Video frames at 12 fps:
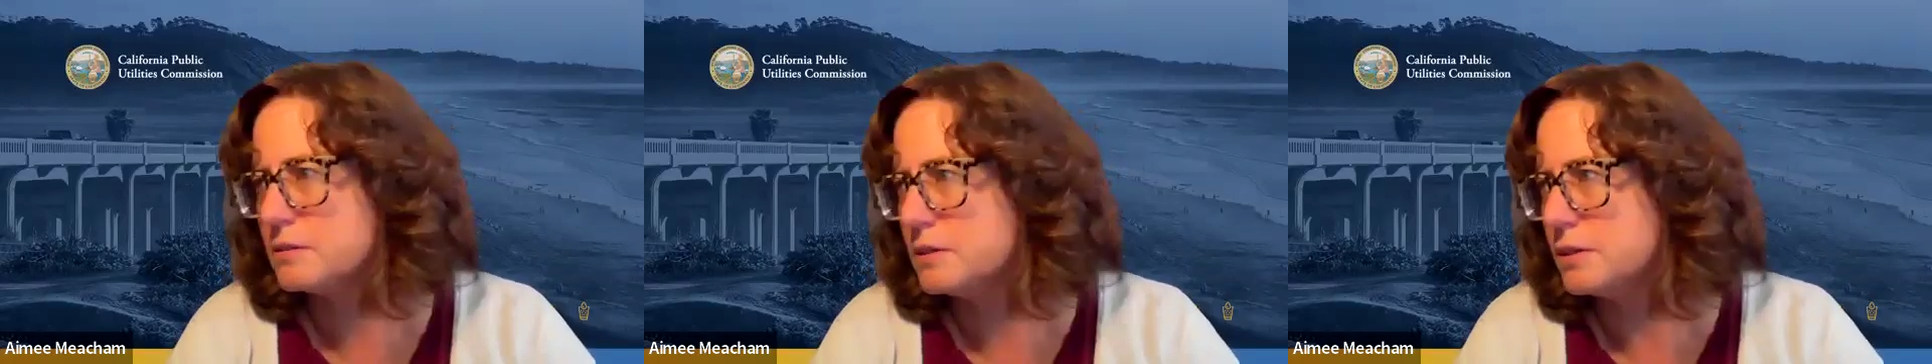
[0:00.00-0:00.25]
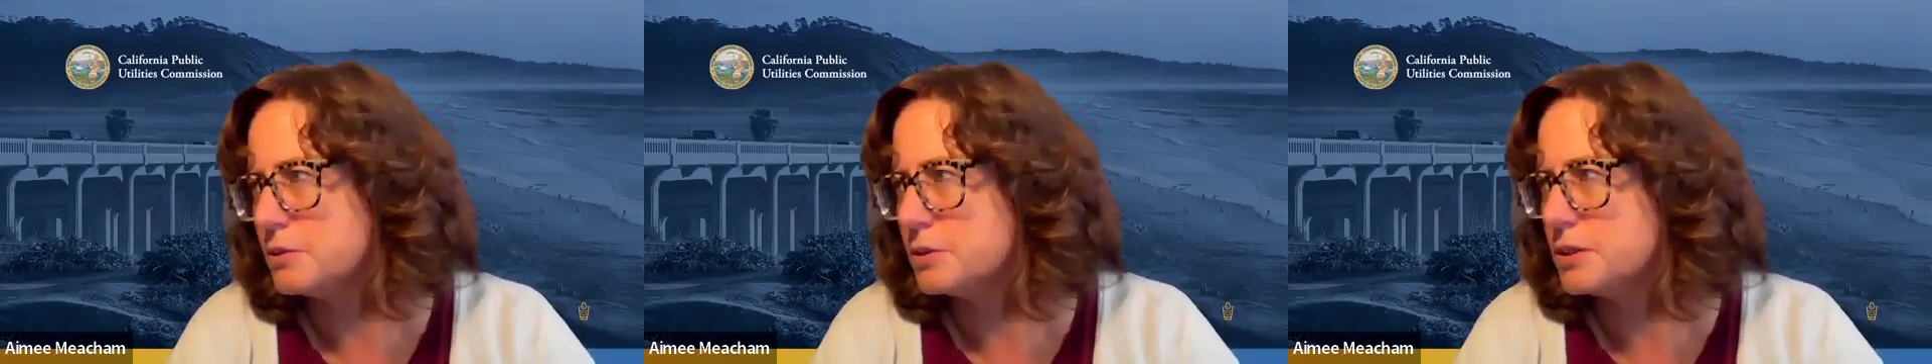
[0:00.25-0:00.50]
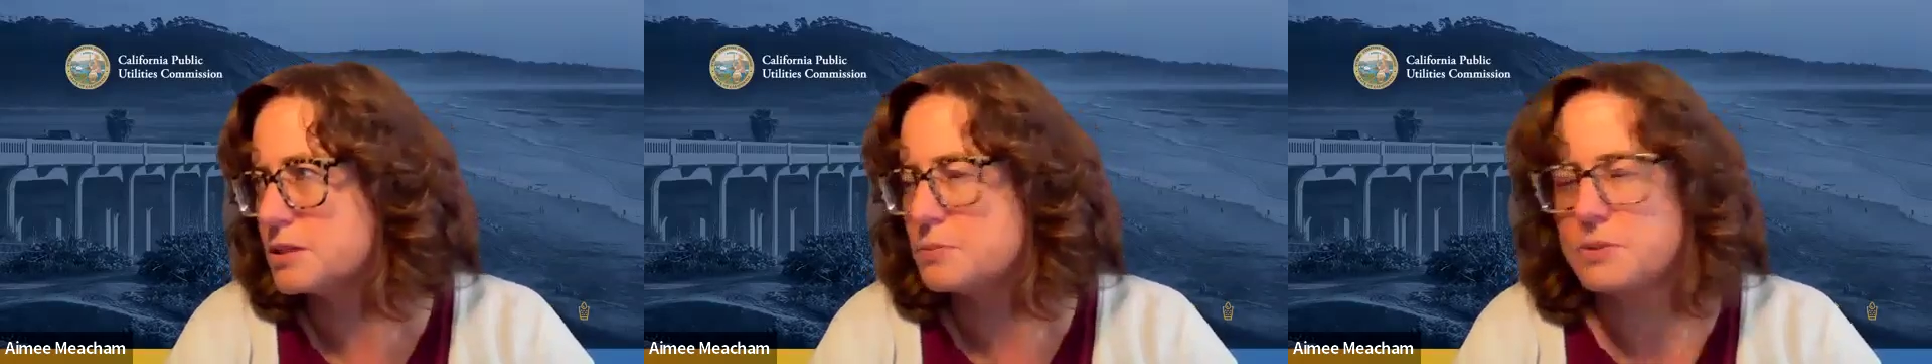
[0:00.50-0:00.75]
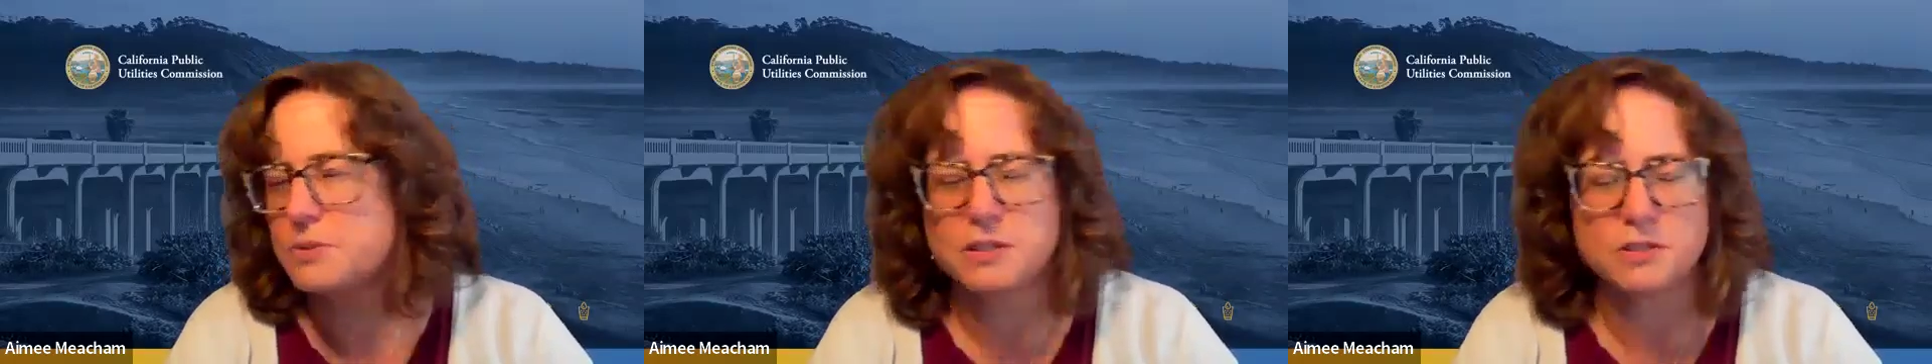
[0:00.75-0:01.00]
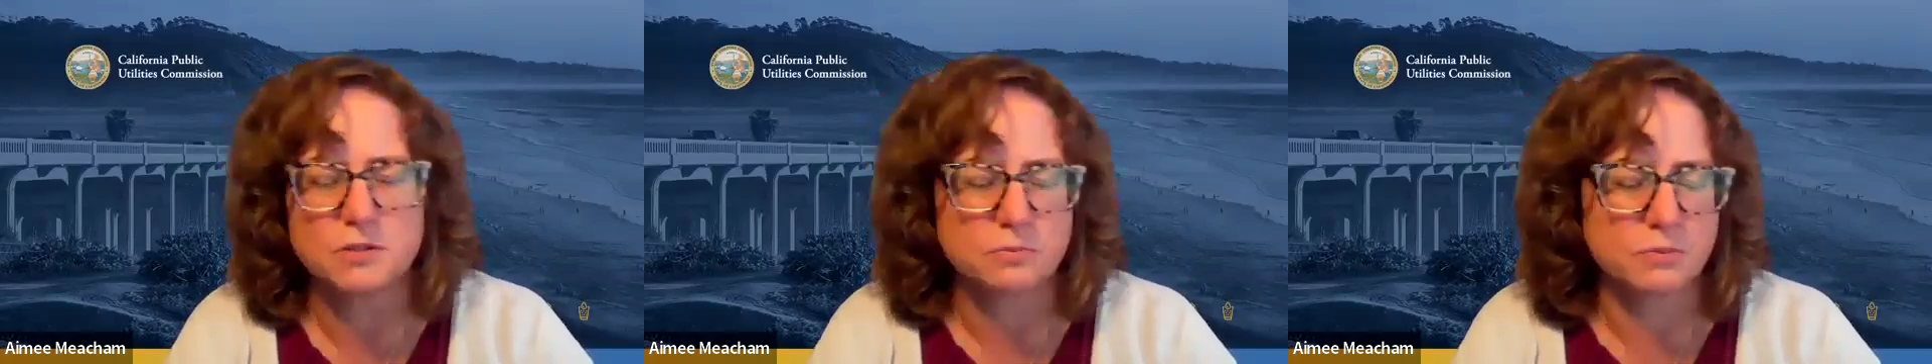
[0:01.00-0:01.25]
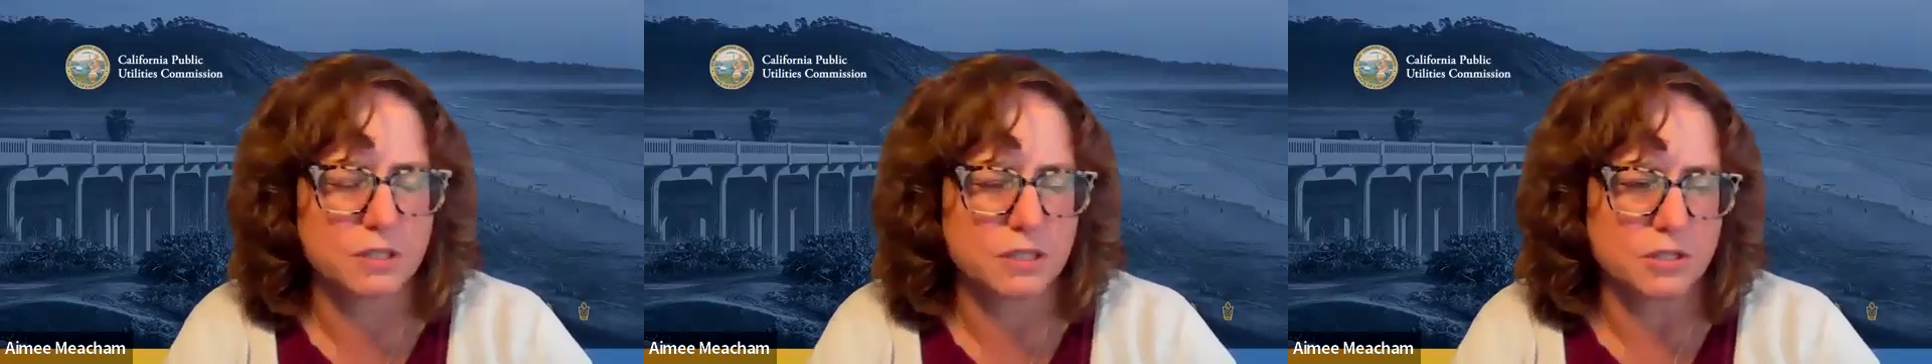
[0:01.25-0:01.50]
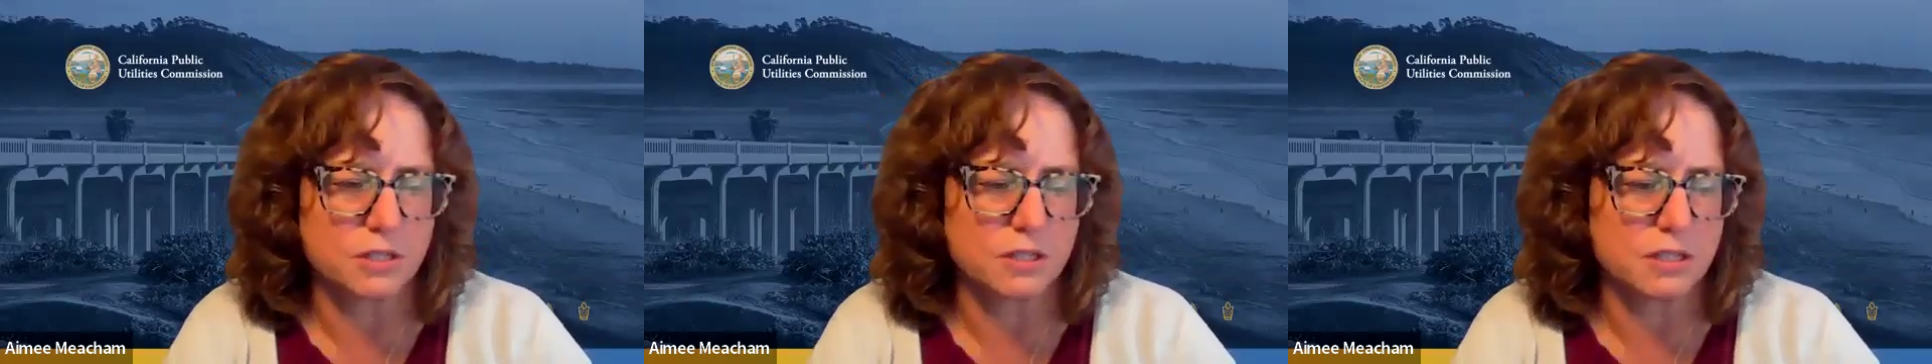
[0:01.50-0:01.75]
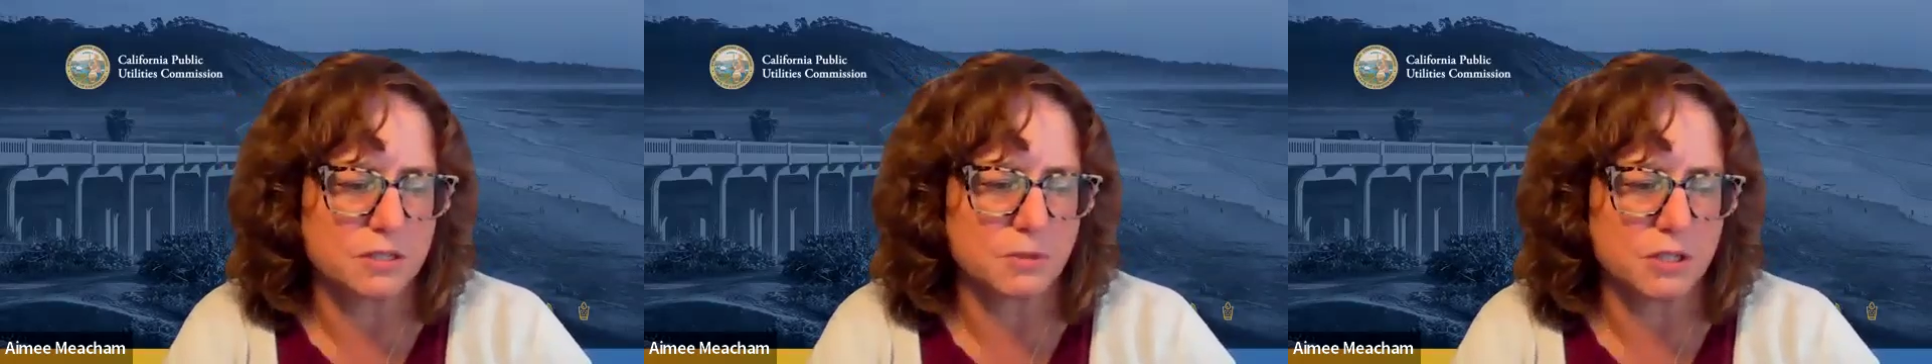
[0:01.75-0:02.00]
is really
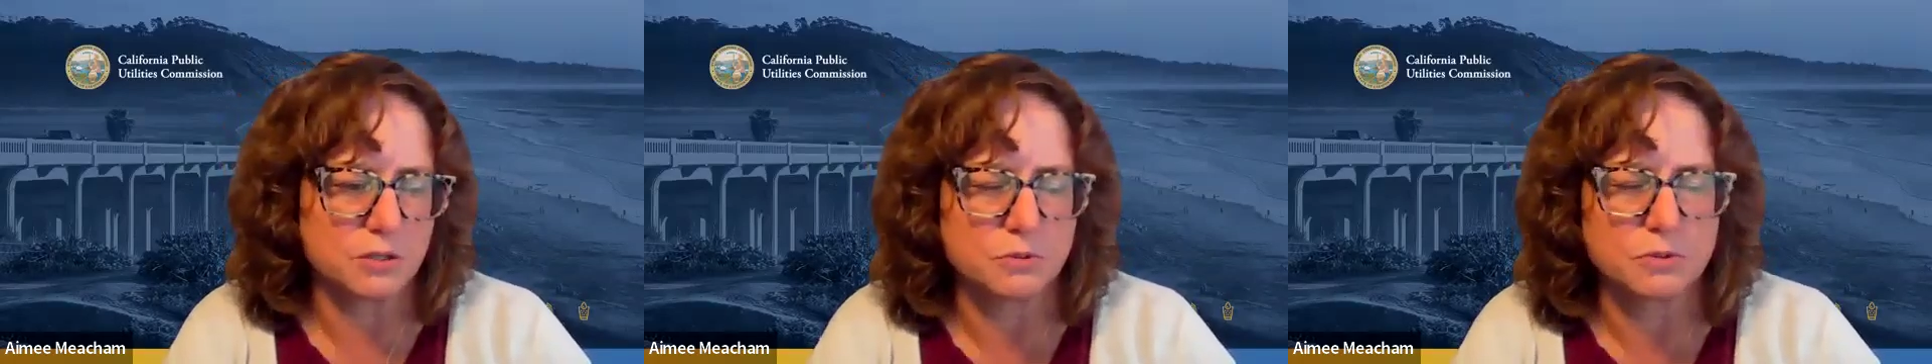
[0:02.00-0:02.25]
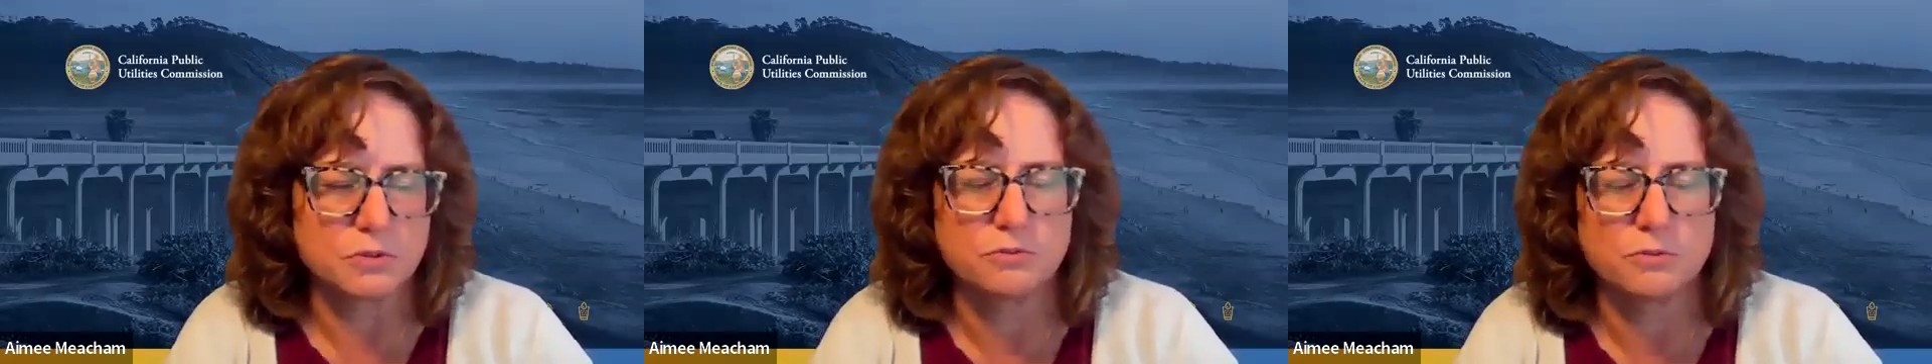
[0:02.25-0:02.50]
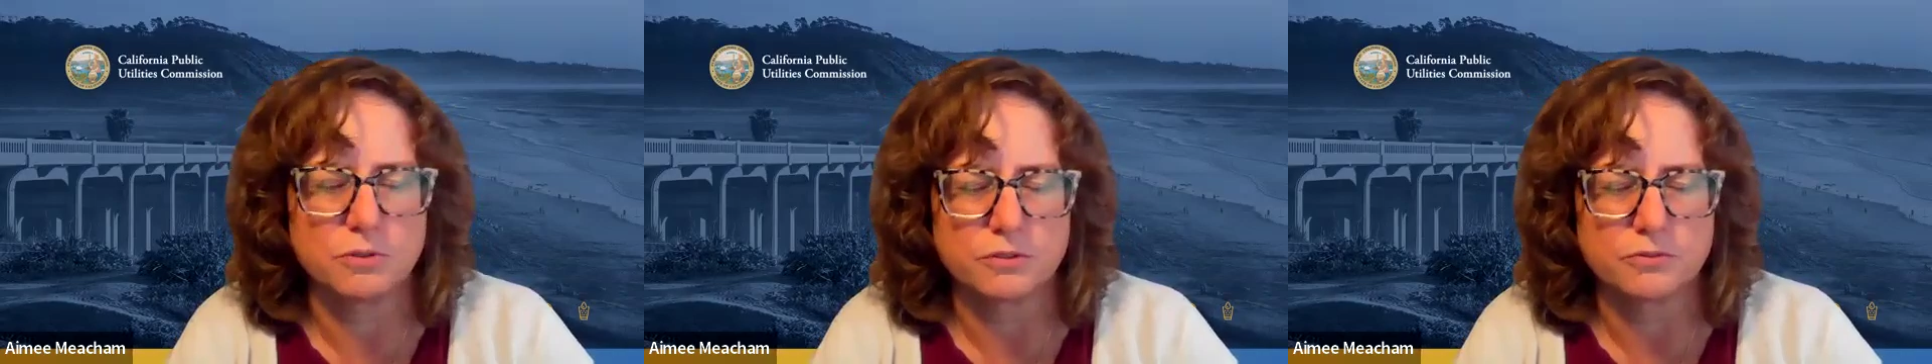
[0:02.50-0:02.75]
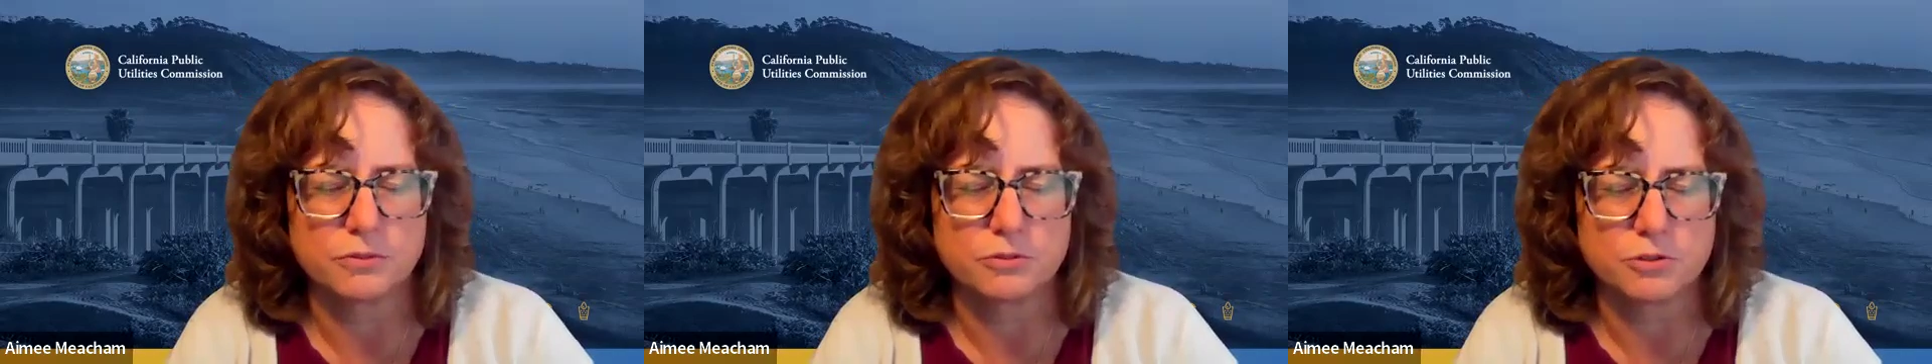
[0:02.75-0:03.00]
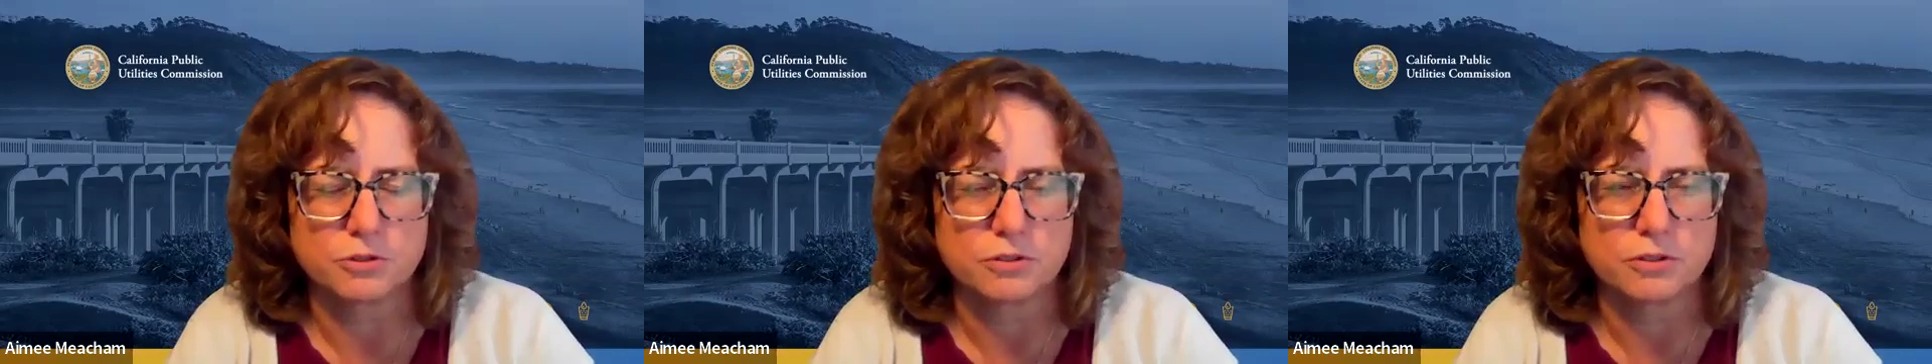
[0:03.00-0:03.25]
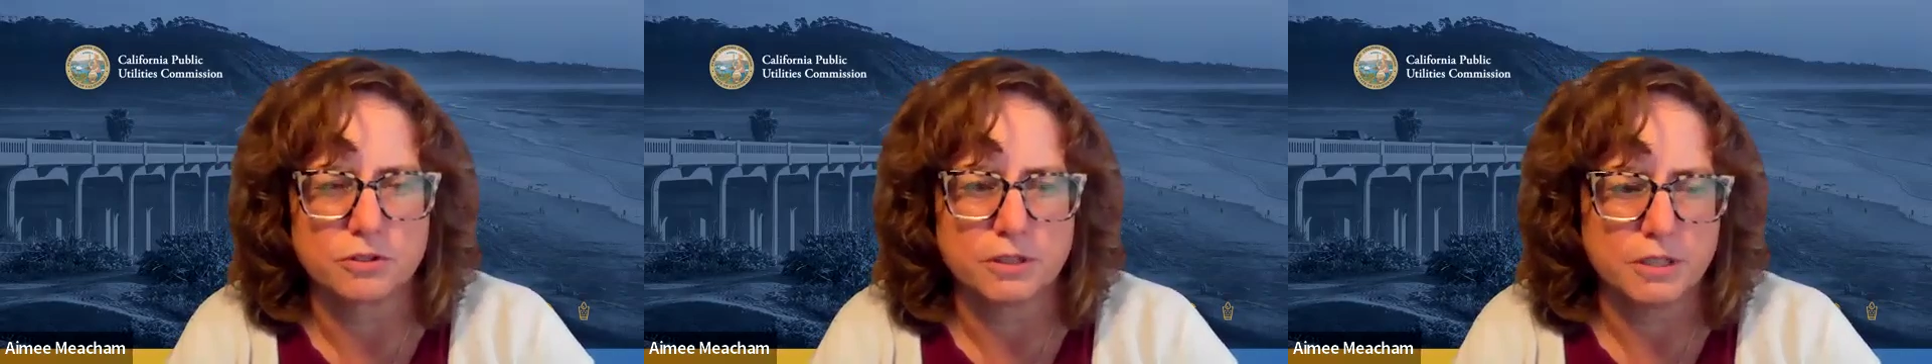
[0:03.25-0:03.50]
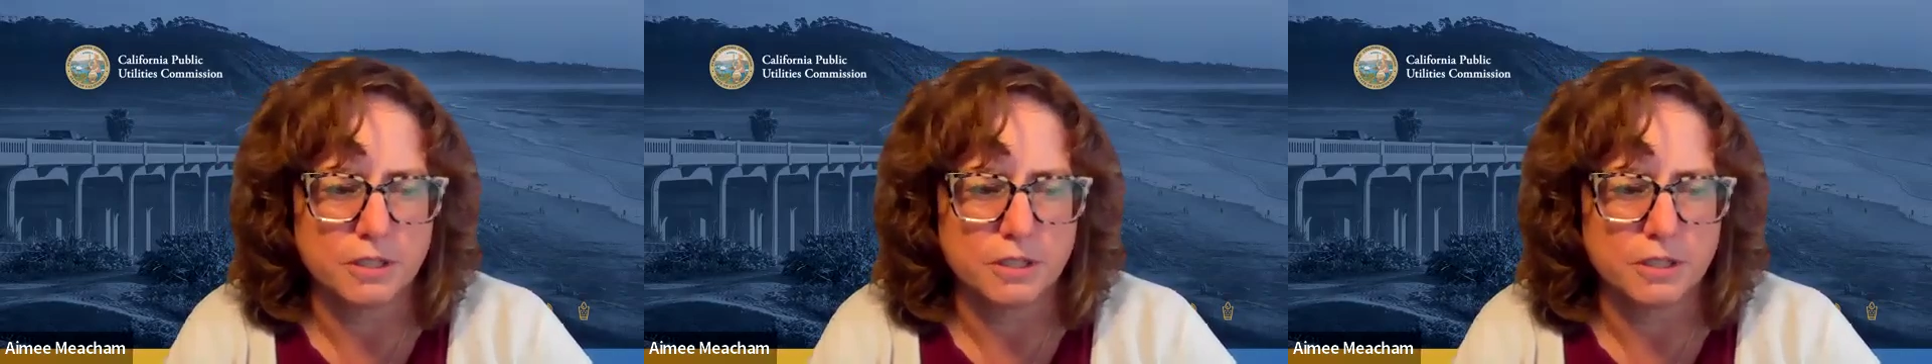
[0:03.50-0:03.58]
starting to be used for future